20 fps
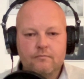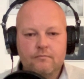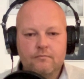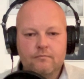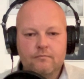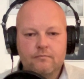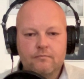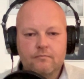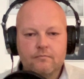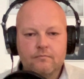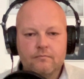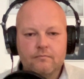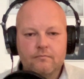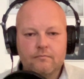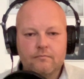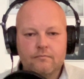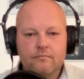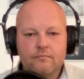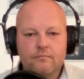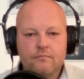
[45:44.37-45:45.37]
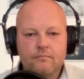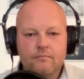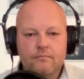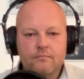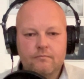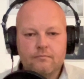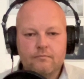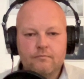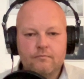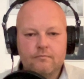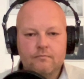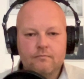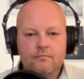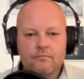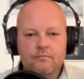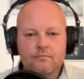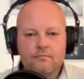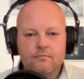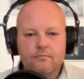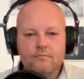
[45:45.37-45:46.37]

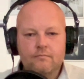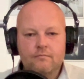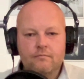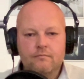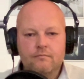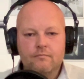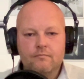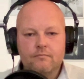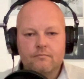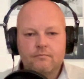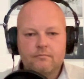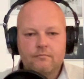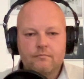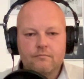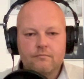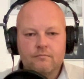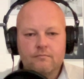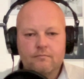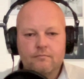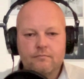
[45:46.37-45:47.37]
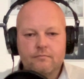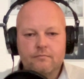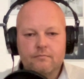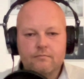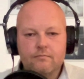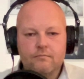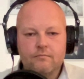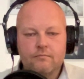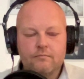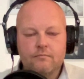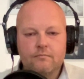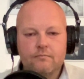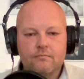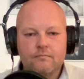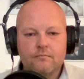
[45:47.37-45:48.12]
(silent)